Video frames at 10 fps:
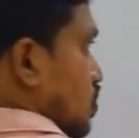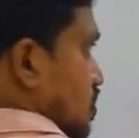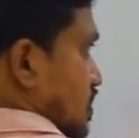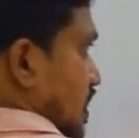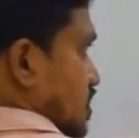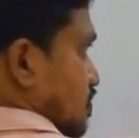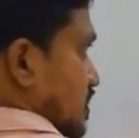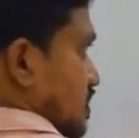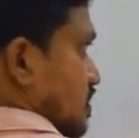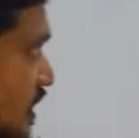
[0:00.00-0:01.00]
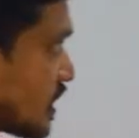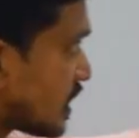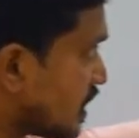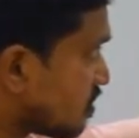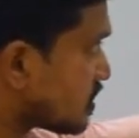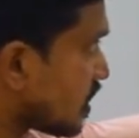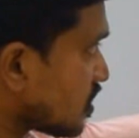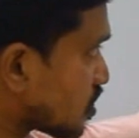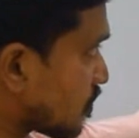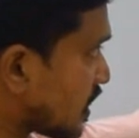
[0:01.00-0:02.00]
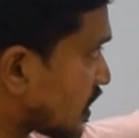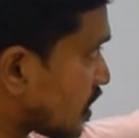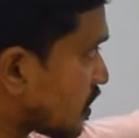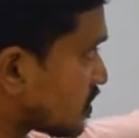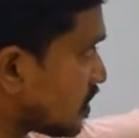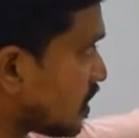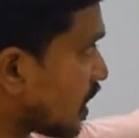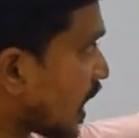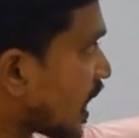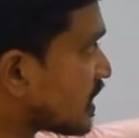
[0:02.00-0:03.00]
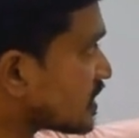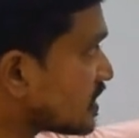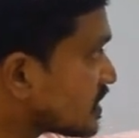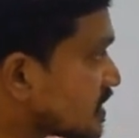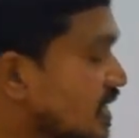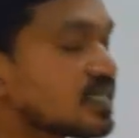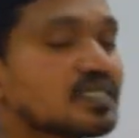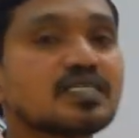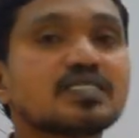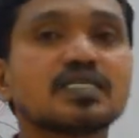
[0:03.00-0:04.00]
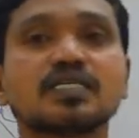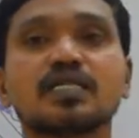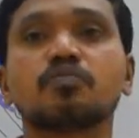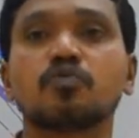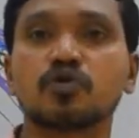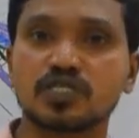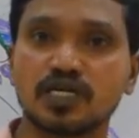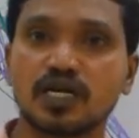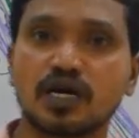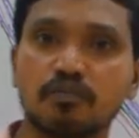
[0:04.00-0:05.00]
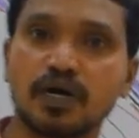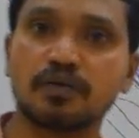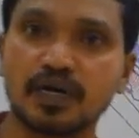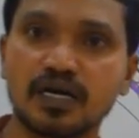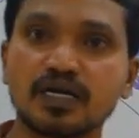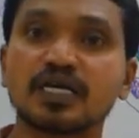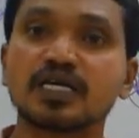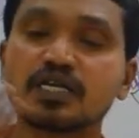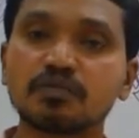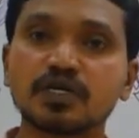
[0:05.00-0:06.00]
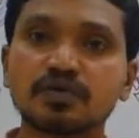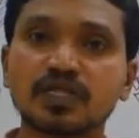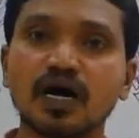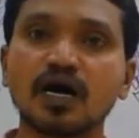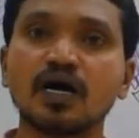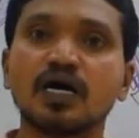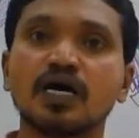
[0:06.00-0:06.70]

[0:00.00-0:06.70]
dorsal aspect. It leaves the supinator muscle and it enters in the posterior compartment in between the